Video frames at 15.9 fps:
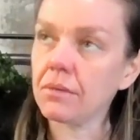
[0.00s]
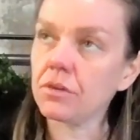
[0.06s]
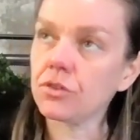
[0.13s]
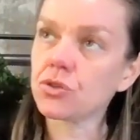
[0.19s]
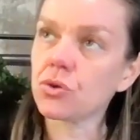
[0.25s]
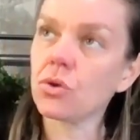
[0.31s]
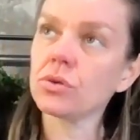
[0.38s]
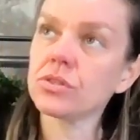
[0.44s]

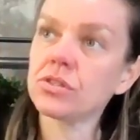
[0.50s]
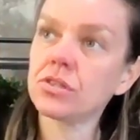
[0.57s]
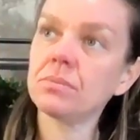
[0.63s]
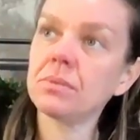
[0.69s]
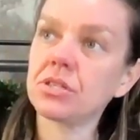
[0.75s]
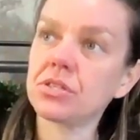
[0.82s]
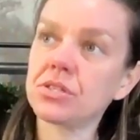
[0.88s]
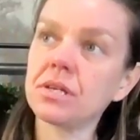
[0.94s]
draw so
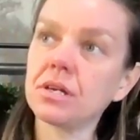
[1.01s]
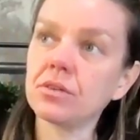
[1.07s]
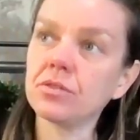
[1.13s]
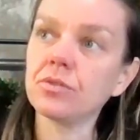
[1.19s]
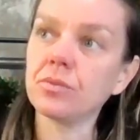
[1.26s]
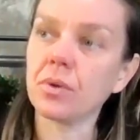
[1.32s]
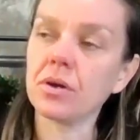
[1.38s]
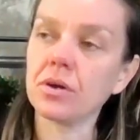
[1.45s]
much
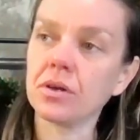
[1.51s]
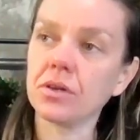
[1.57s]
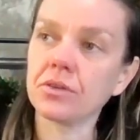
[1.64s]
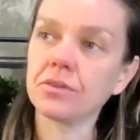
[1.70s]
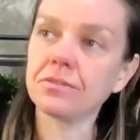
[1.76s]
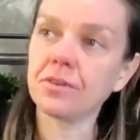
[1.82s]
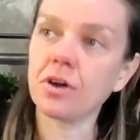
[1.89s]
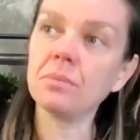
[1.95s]
self-worth
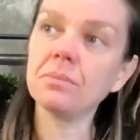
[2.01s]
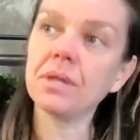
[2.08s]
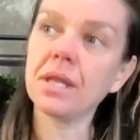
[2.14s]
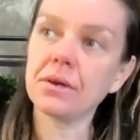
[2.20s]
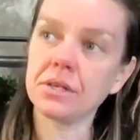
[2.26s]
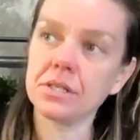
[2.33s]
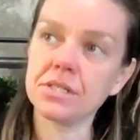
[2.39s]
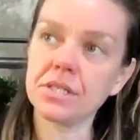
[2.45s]
from
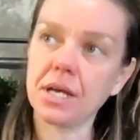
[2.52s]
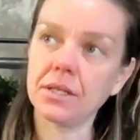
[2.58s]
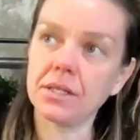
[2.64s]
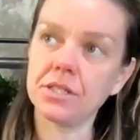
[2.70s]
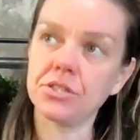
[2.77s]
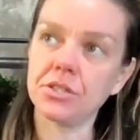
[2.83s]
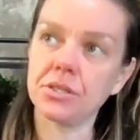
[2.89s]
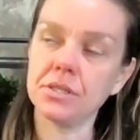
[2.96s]
their
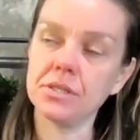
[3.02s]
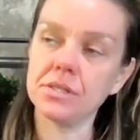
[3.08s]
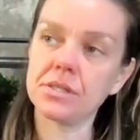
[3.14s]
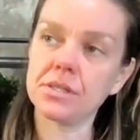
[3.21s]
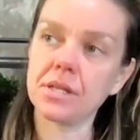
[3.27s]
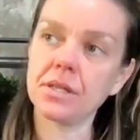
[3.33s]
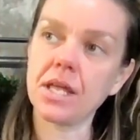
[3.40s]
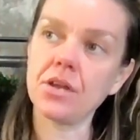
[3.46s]
intelligence
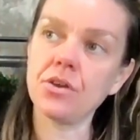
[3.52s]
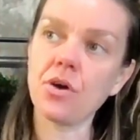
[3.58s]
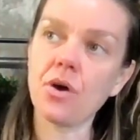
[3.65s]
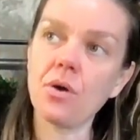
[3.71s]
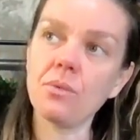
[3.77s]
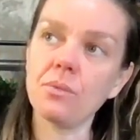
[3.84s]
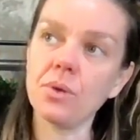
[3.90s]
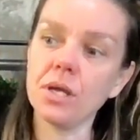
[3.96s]
that they're
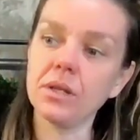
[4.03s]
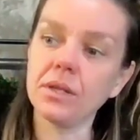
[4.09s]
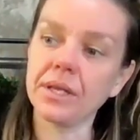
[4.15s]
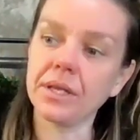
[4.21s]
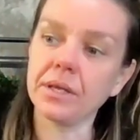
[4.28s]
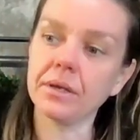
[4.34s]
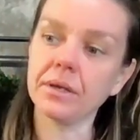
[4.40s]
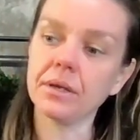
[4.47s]
not
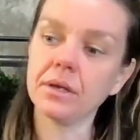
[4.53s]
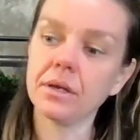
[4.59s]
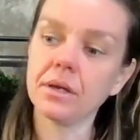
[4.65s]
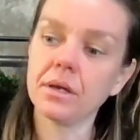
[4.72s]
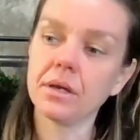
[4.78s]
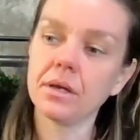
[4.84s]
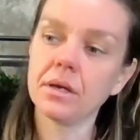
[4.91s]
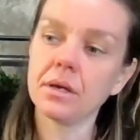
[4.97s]
willing
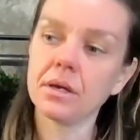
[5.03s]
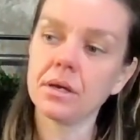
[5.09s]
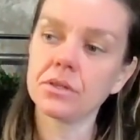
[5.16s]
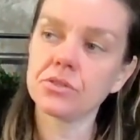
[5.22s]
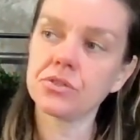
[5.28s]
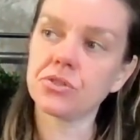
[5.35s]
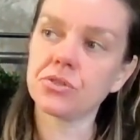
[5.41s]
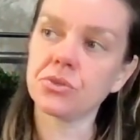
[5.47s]

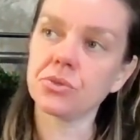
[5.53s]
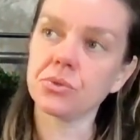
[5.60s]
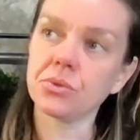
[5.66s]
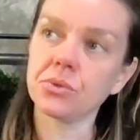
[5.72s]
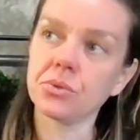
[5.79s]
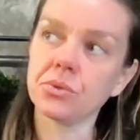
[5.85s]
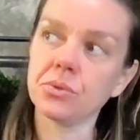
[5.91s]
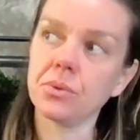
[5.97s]

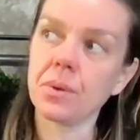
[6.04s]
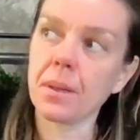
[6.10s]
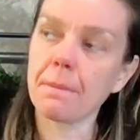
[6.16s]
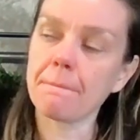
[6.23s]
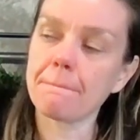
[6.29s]
to